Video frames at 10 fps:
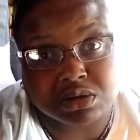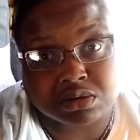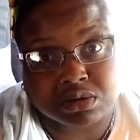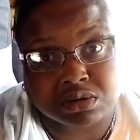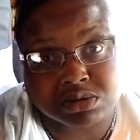
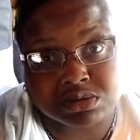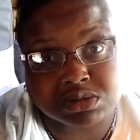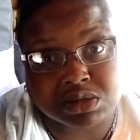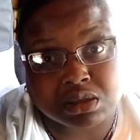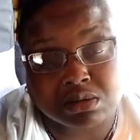on, on
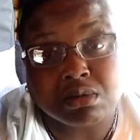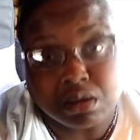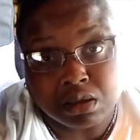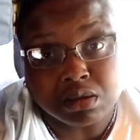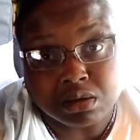Tuesday.
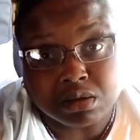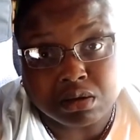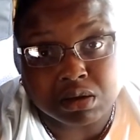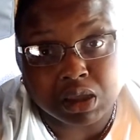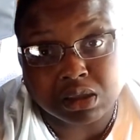
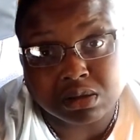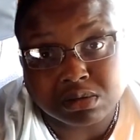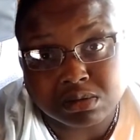Okay.